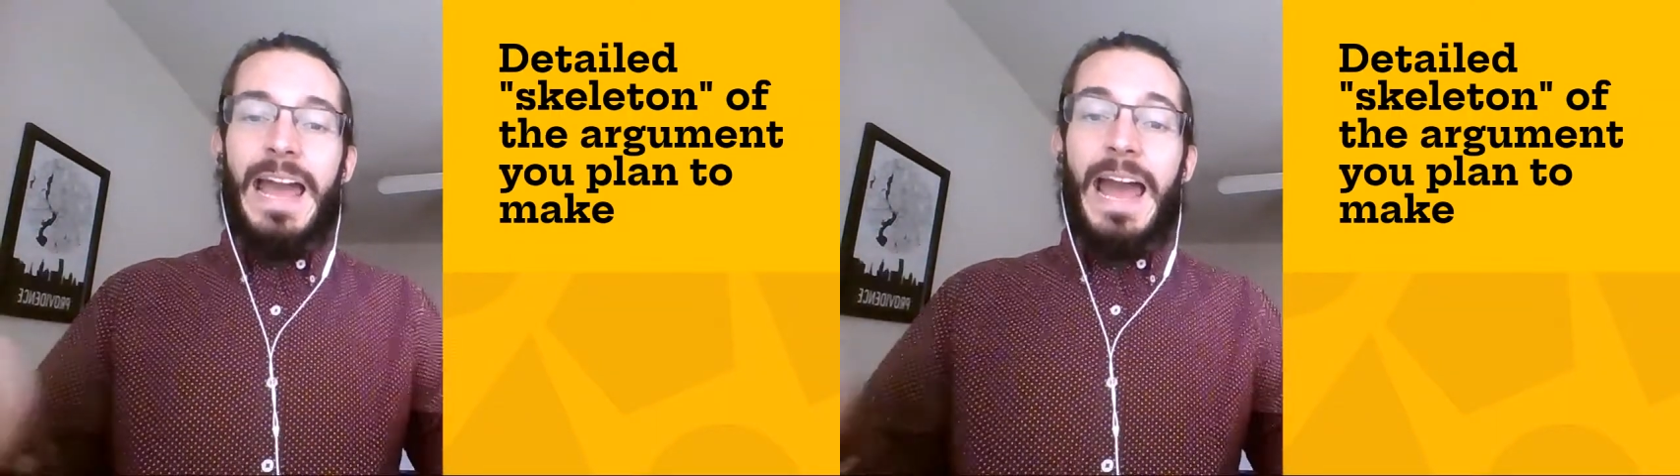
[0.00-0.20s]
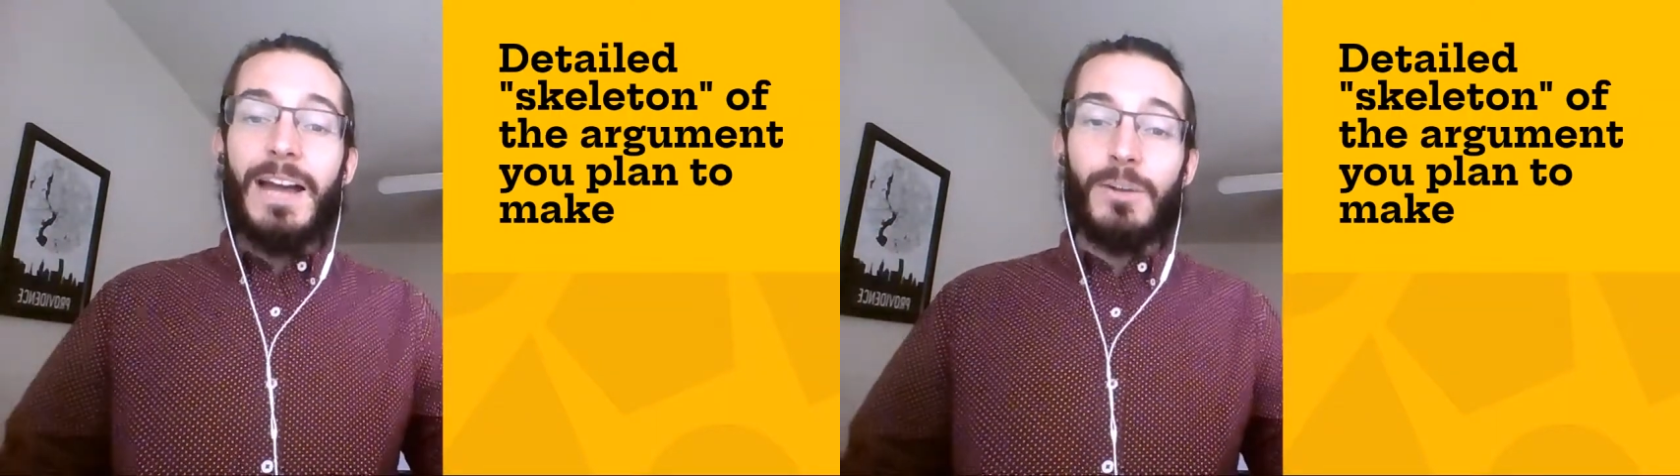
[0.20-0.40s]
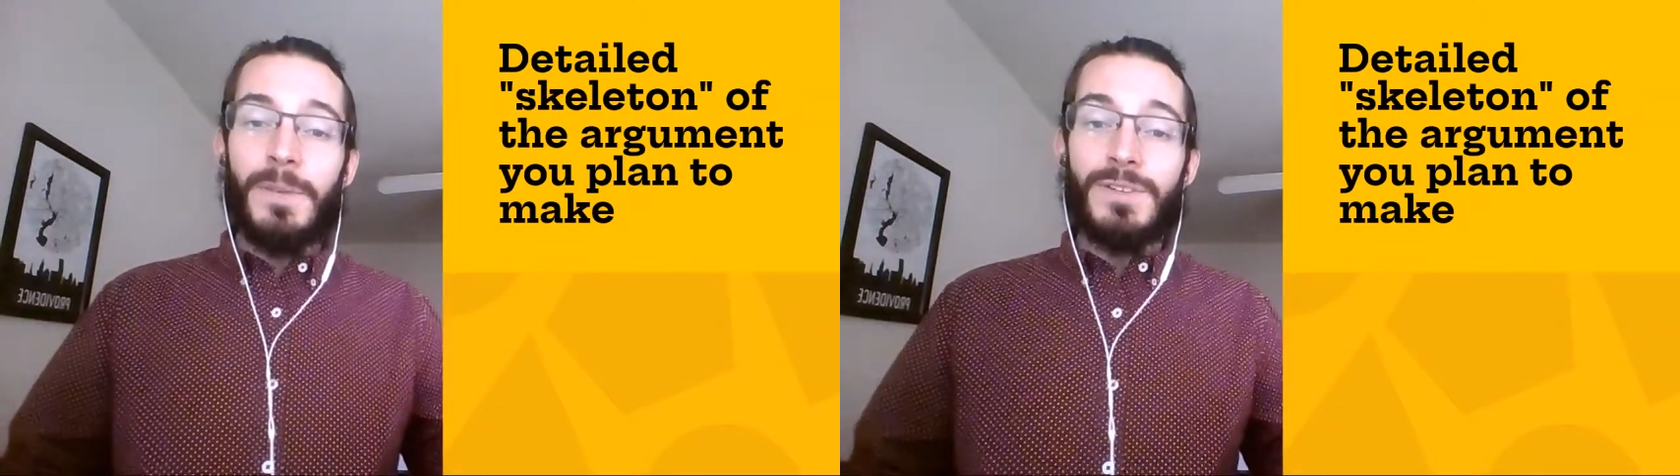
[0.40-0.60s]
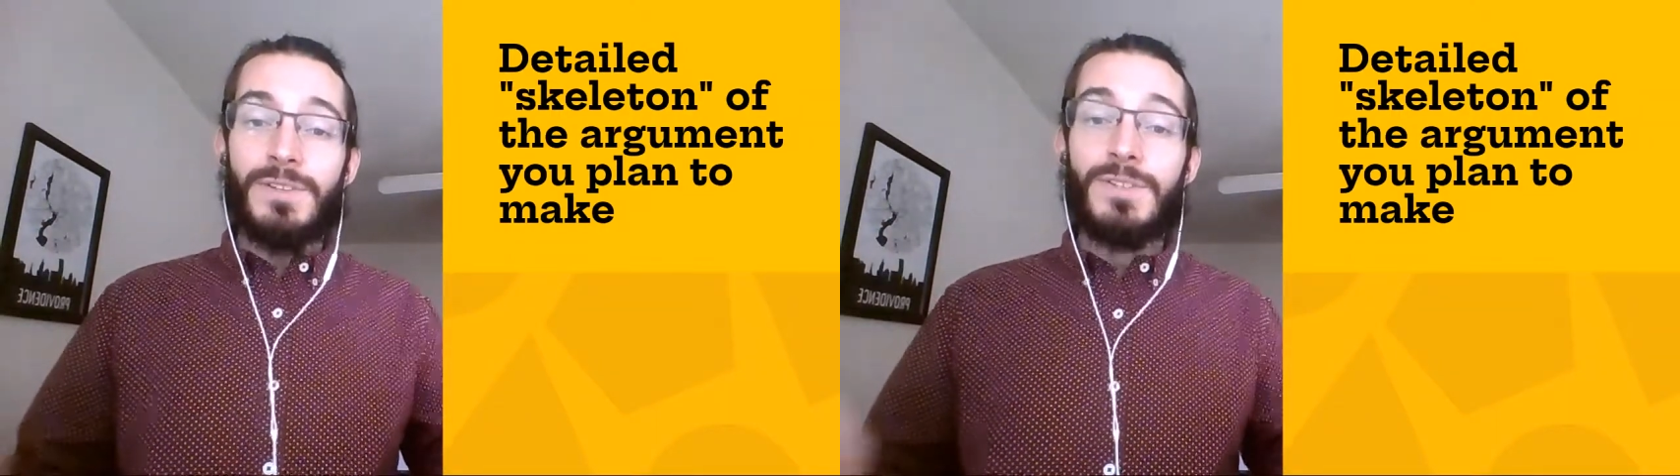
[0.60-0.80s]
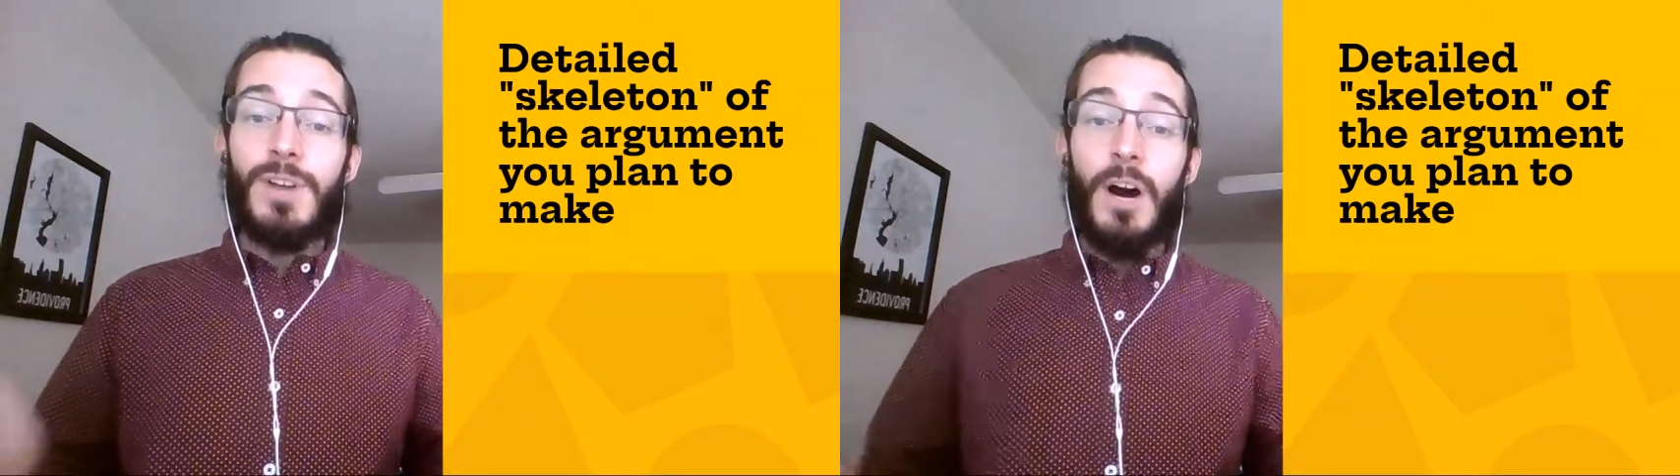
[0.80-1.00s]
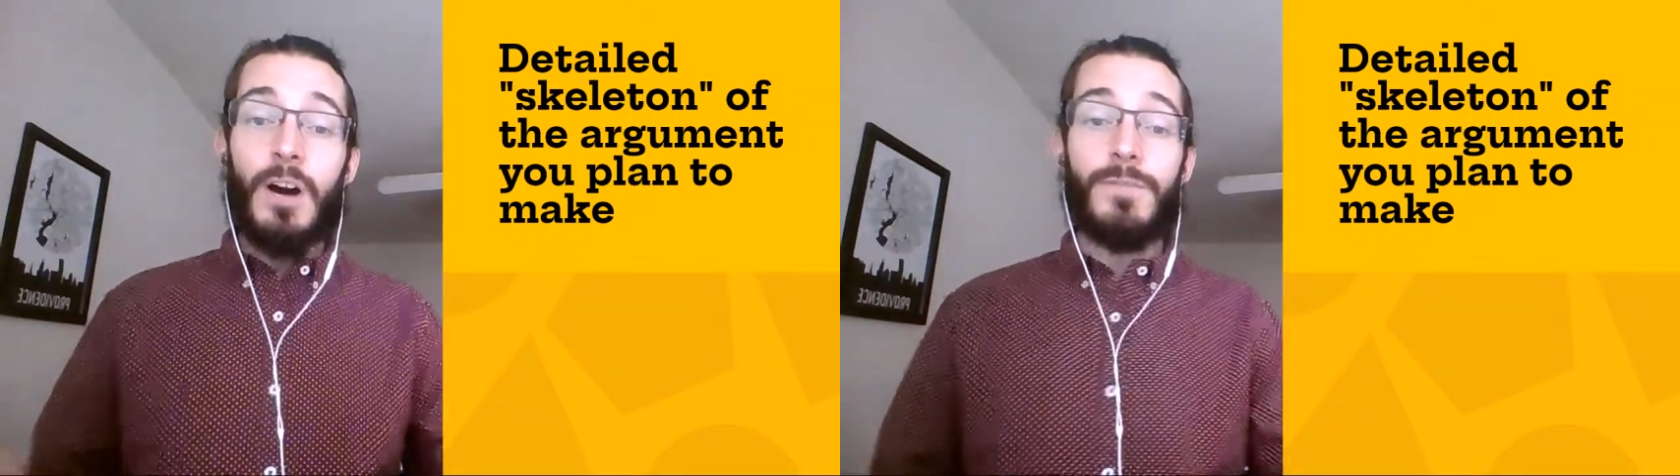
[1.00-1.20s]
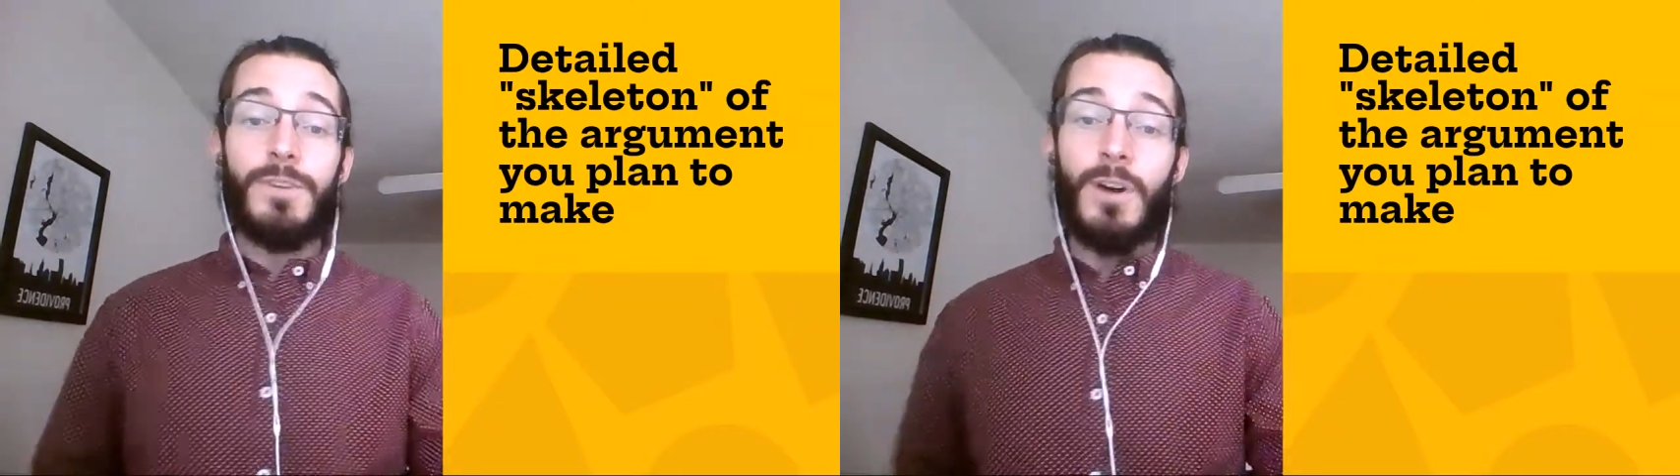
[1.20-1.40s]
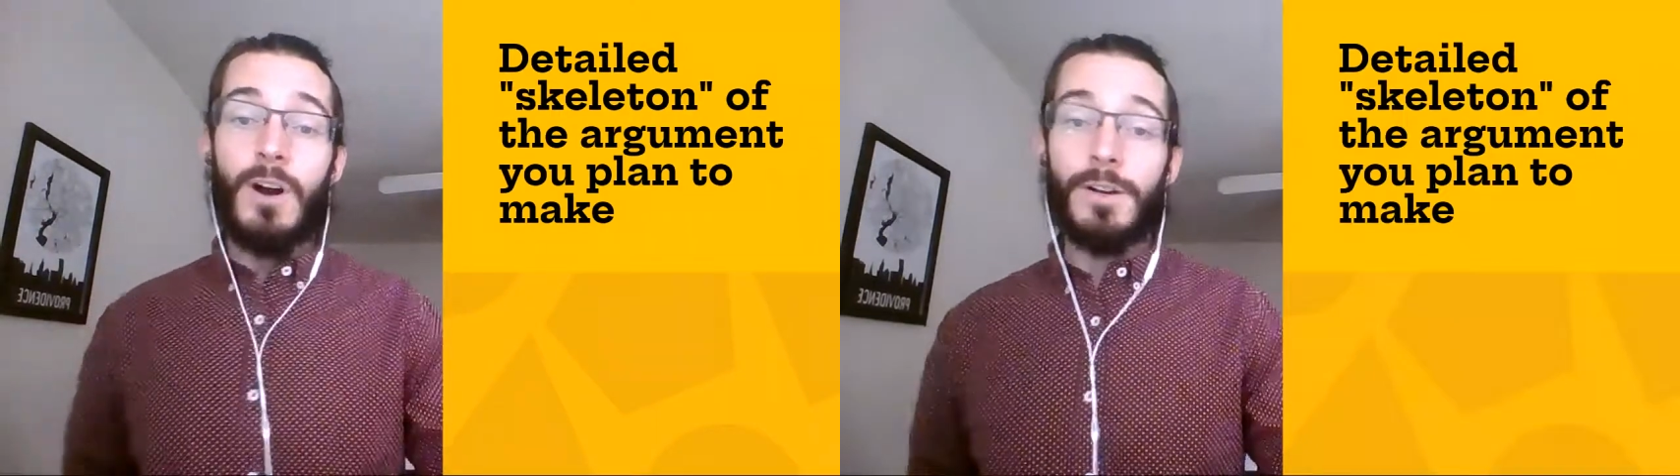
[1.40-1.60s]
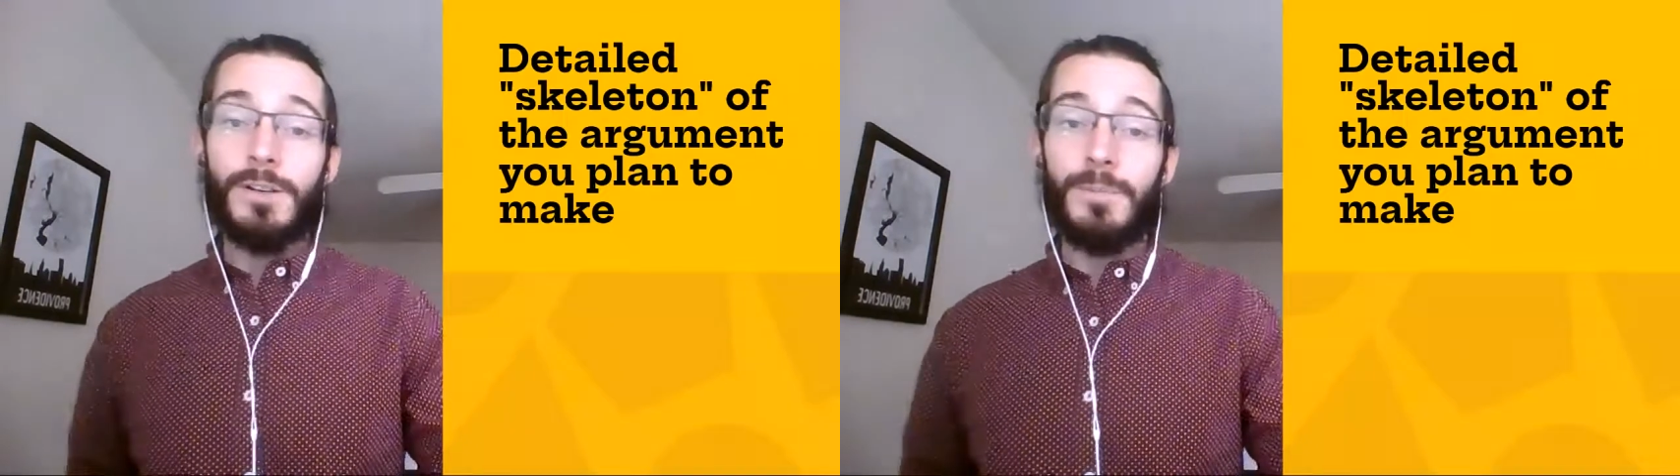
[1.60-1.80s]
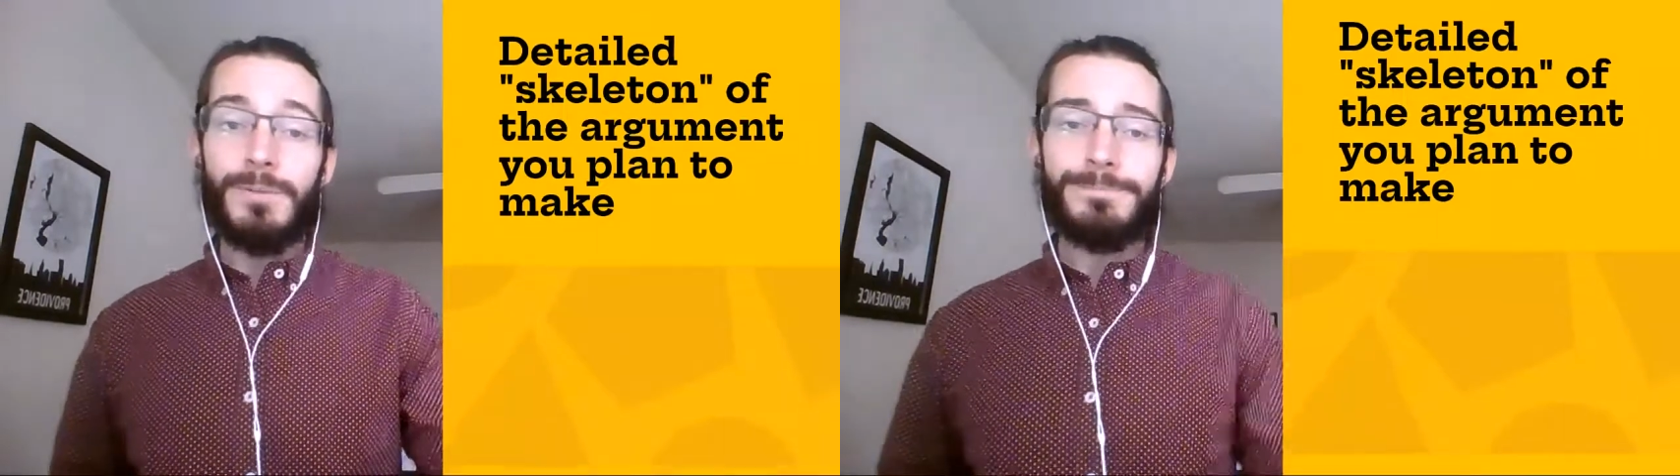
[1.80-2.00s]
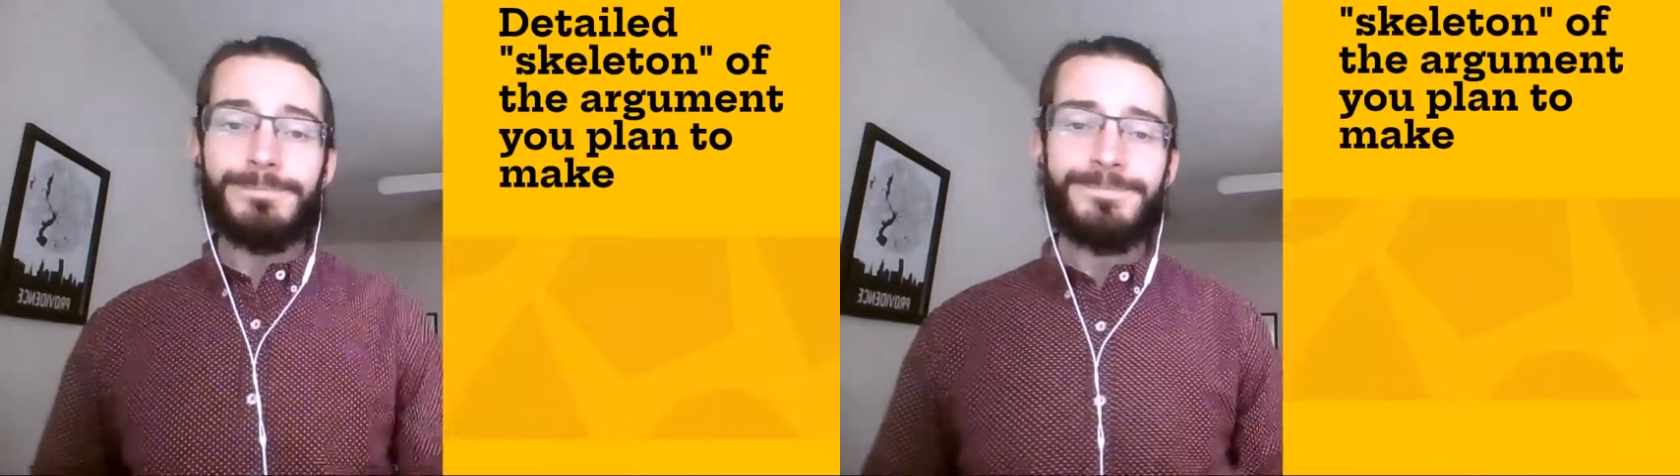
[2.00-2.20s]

elements of your argument.